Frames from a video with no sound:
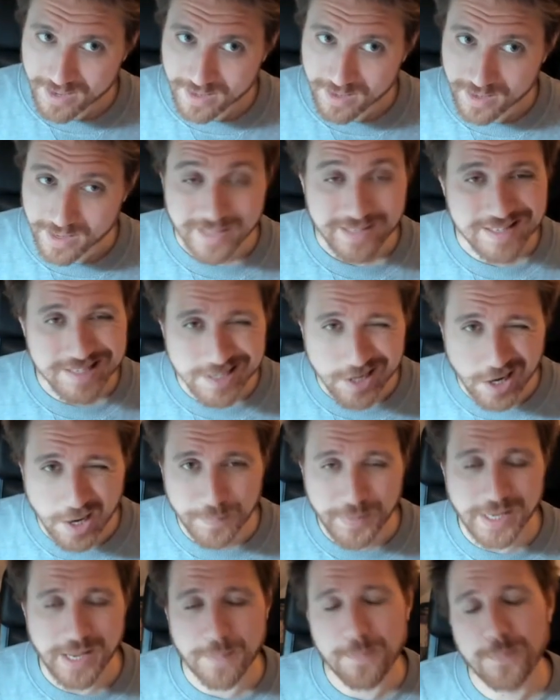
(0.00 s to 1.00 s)
And
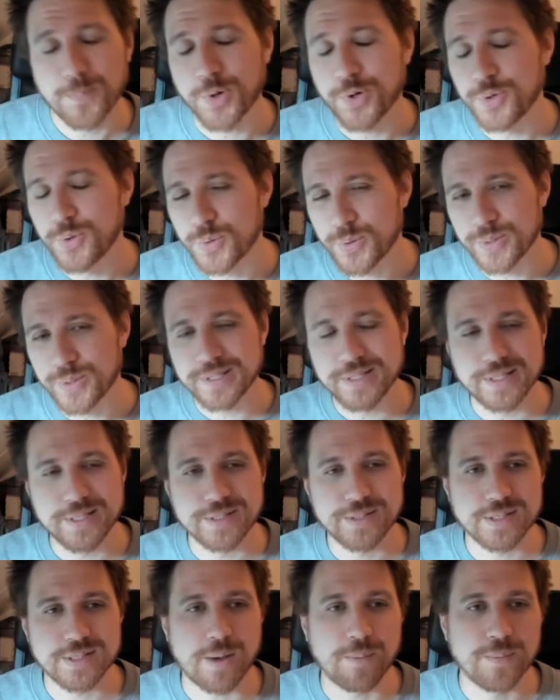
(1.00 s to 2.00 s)
timing and
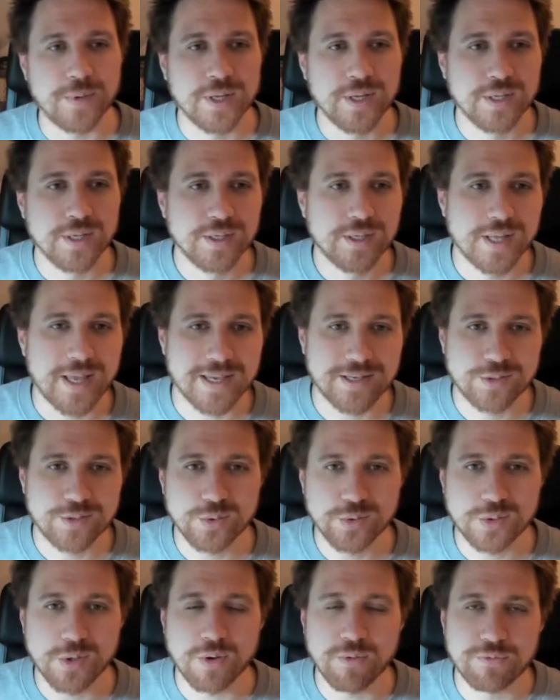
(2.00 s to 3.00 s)
priorities. Now,
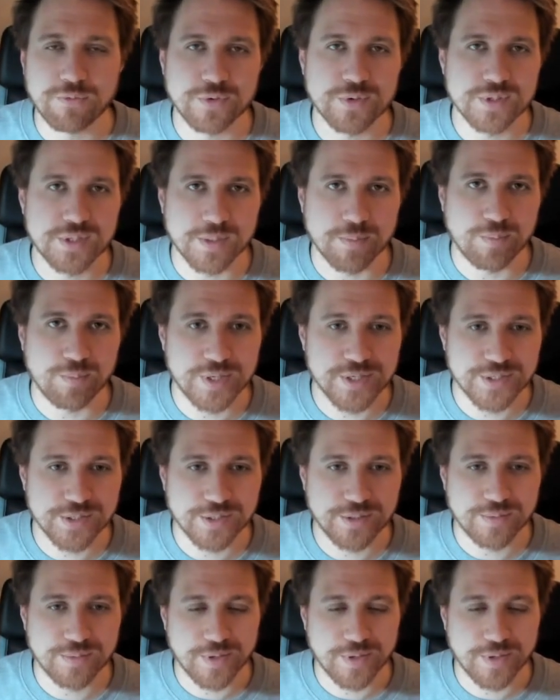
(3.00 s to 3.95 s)
Exude Confidence and Blizzard